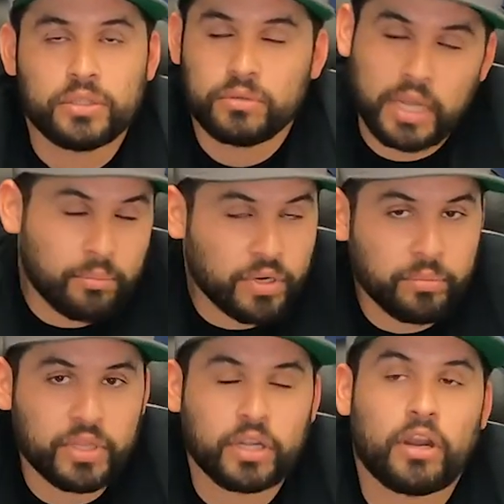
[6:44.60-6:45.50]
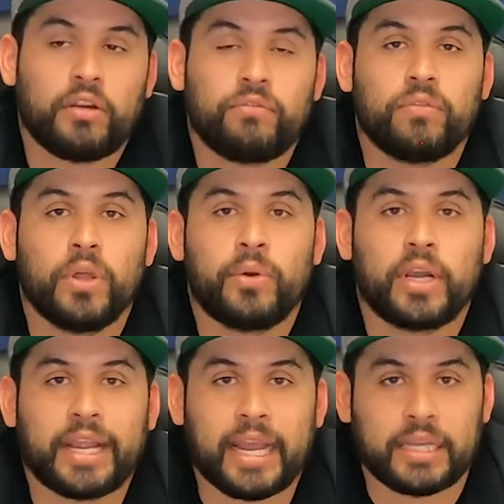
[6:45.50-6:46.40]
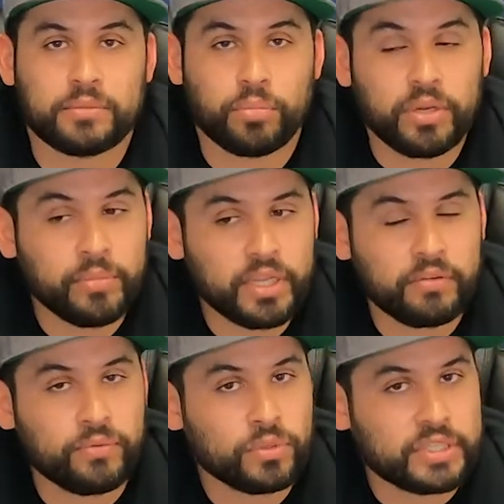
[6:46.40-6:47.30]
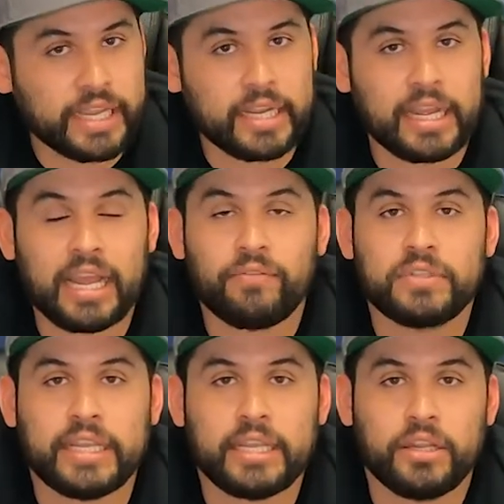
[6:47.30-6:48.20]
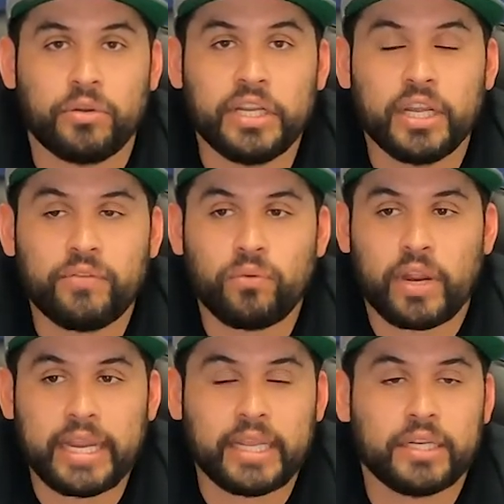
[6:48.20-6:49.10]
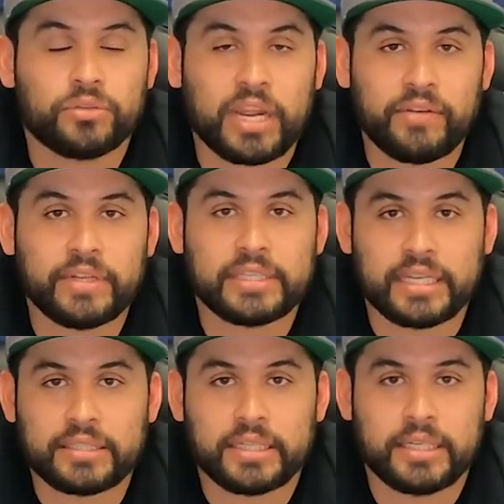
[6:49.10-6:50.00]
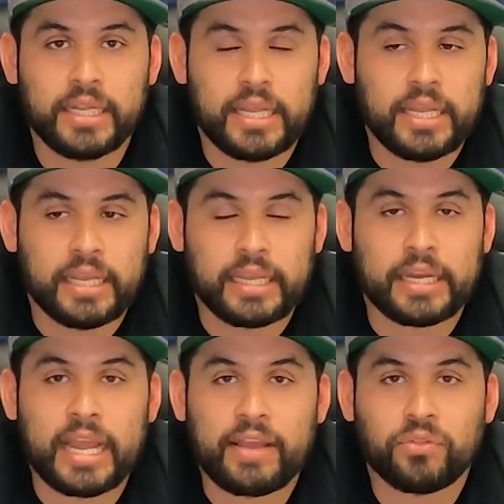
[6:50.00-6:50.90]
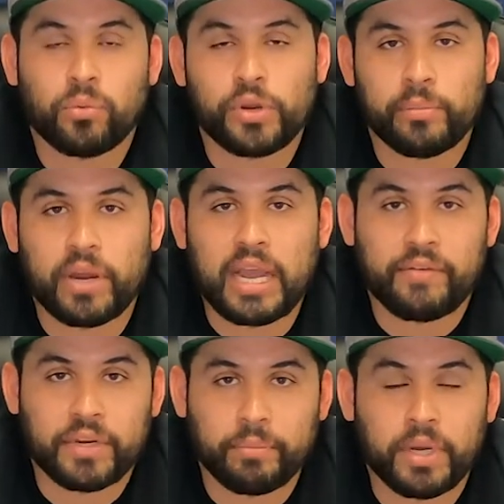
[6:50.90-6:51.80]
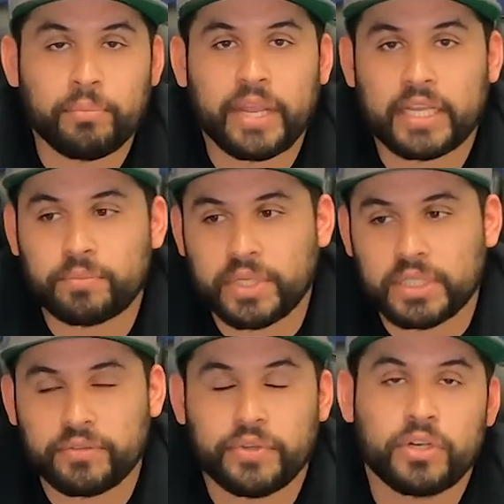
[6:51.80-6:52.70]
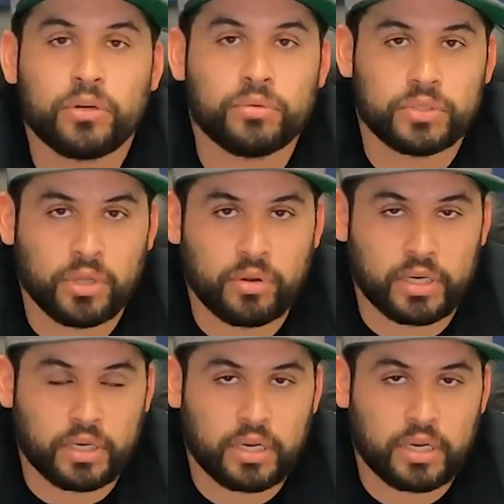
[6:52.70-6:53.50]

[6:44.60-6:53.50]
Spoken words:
do not bring me the car low on gas. Bring me a full tank, a half a tank, you know, enough where I can drive it, test it, and not have to worry about having to pump gas because the vehicle was low